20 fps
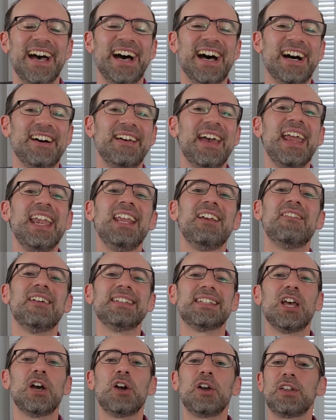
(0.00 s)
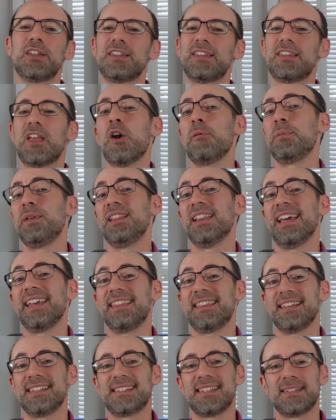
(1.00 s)
Anyways, I hope you like
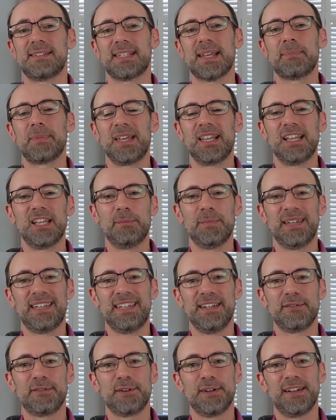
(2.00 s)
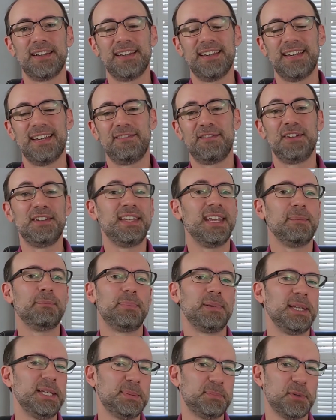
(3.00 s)
this. It's something a little bit different. And if you did,
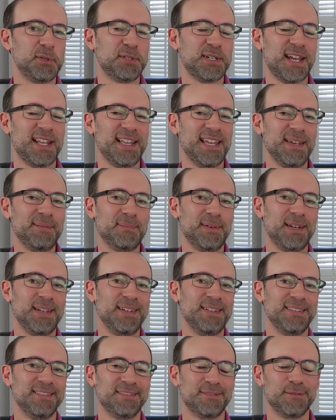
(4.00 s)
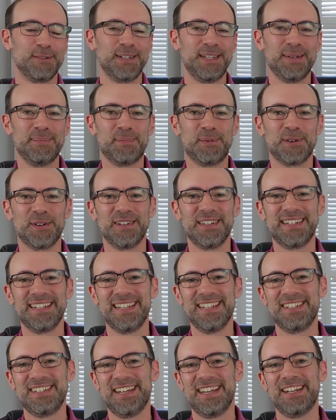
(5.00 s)
please push that like button. Really important to
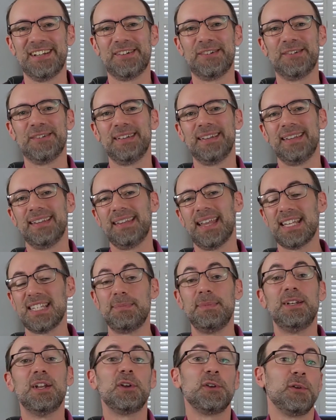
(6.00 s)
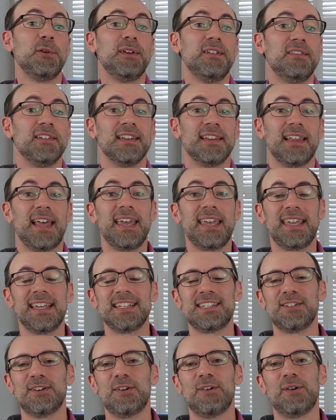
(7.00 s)
the channel, and lets me know you even like it
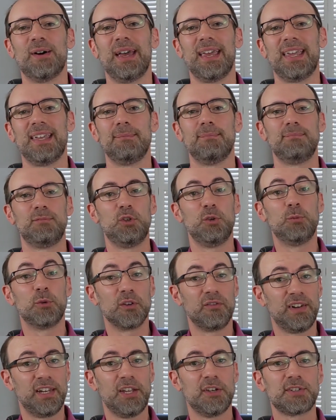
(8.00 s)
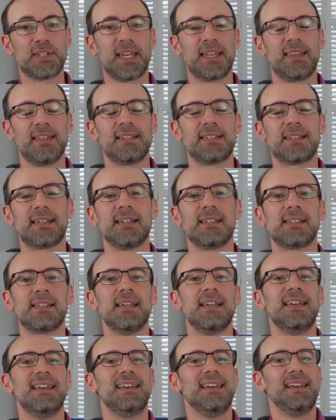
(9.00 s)
so I can do more videos like this, because
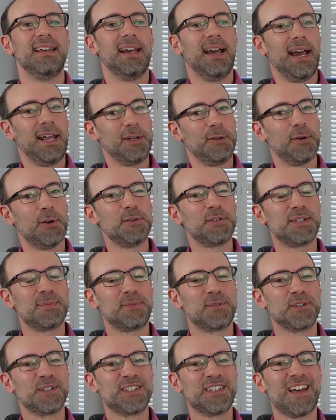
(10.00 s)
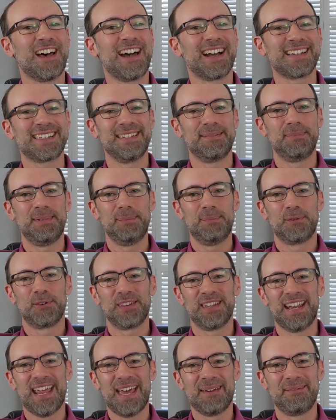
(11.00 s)
I do own some more stocks and be more
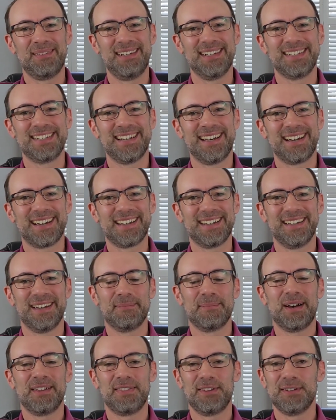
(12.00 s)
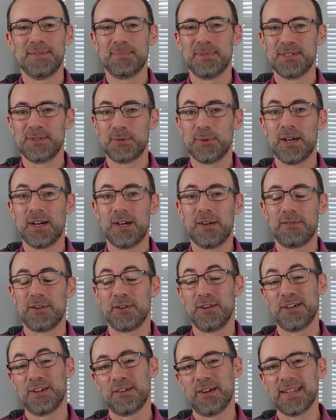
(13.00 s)
than happy to talk about them as well if
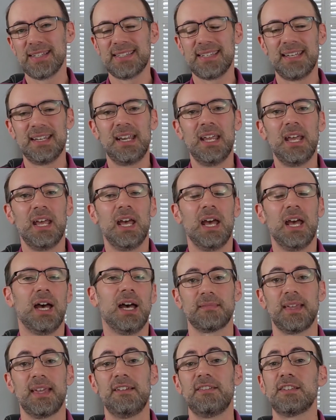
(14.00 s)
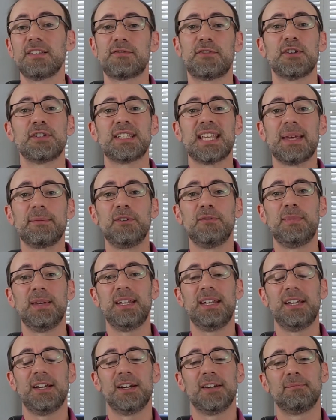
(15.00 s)
you're interested. And if this is the first time you've
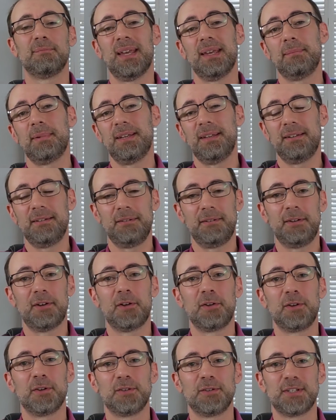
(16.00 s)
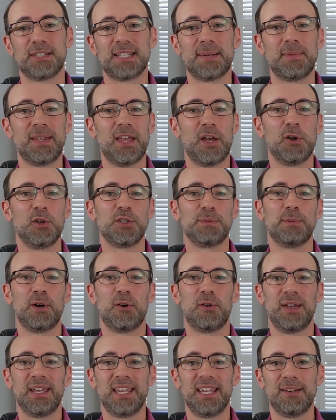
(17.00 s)
been here, maybe you're just somebody that owns
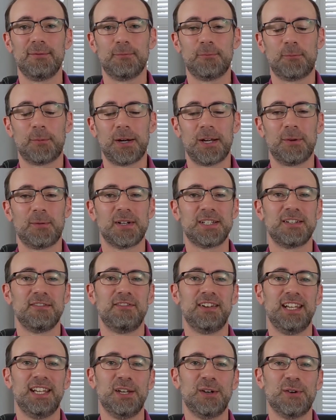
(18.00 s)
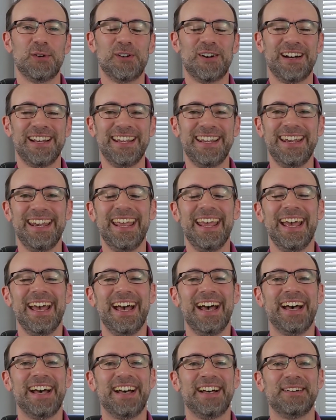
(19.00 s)
Boeing and wanted to watch a video on it,
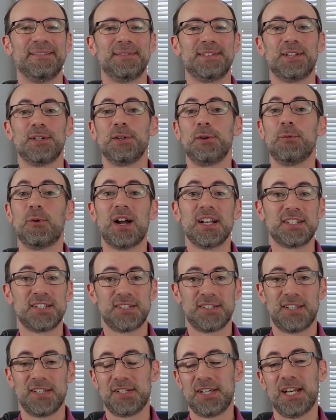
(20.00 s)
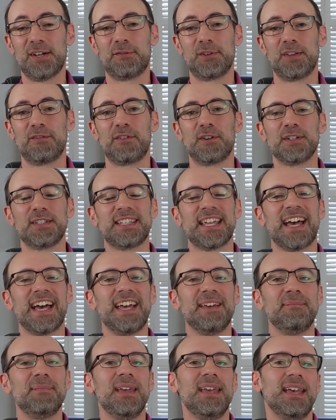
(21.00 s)
so you watch the channel for the first
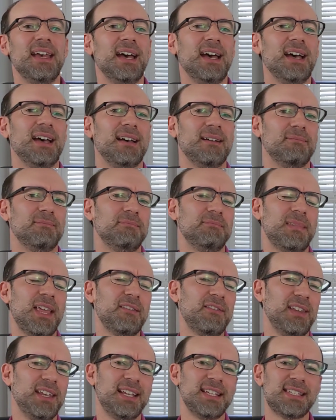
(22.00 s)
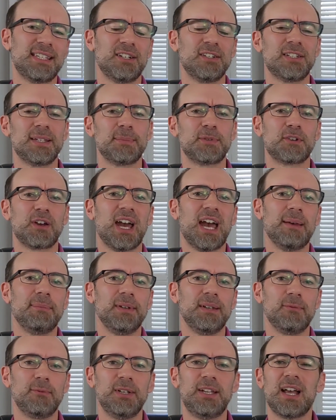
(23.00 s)
time, definitely consider
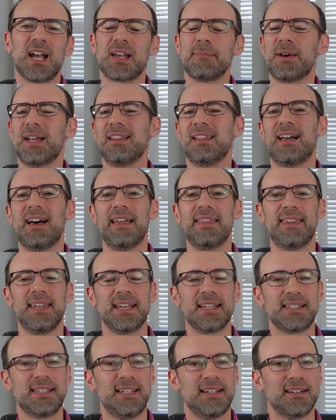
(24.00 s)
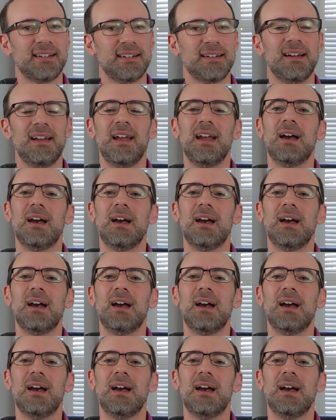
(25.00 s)
subscribing. We talk about a lot of things here.